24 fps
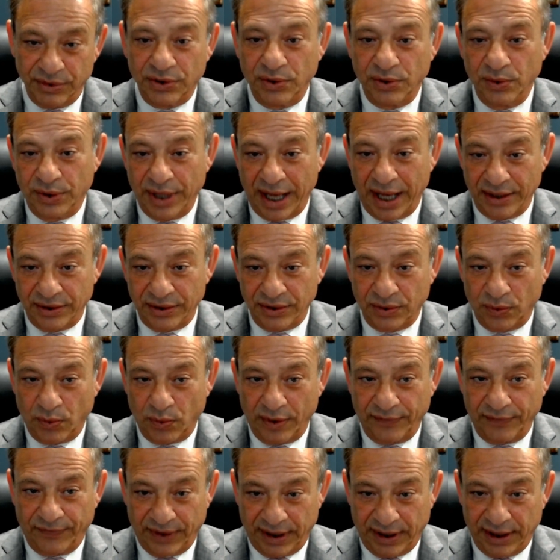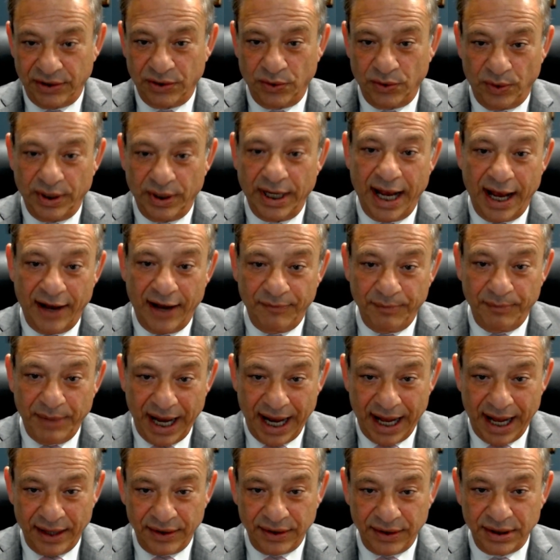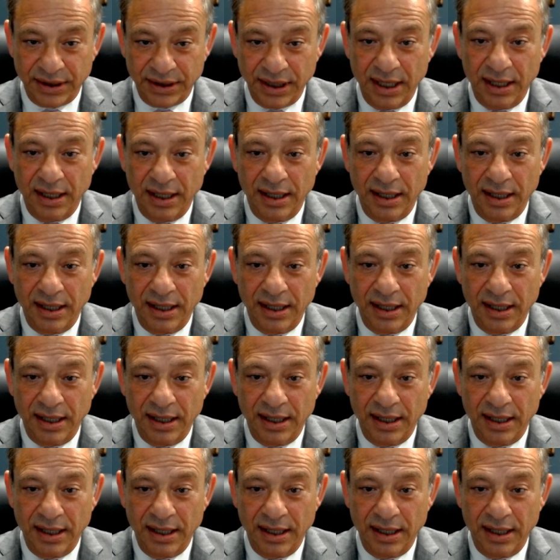2,000 square feet, 2.5 baths,